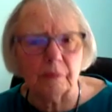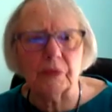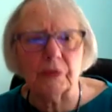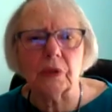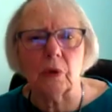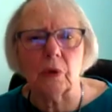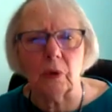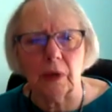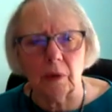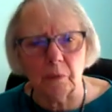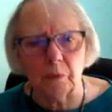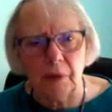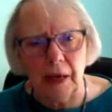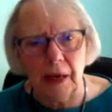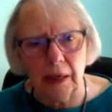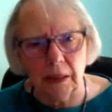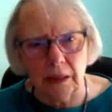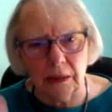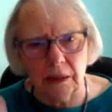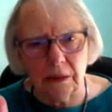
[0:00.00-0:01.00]
So get
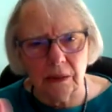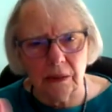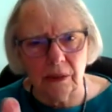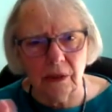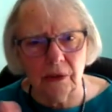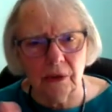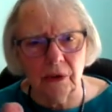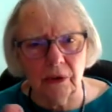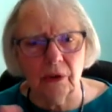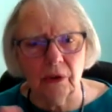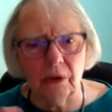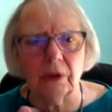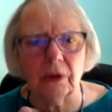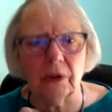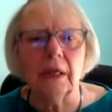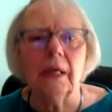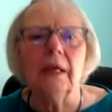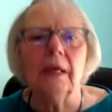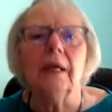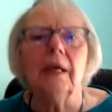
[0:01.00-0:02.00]
back into the herd,
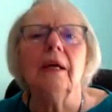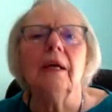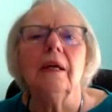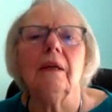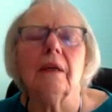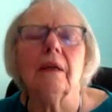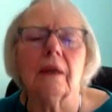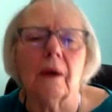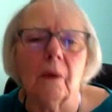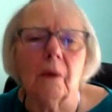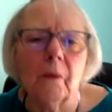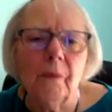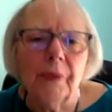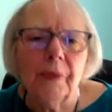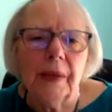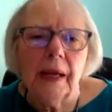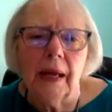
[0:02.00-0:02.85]
you know.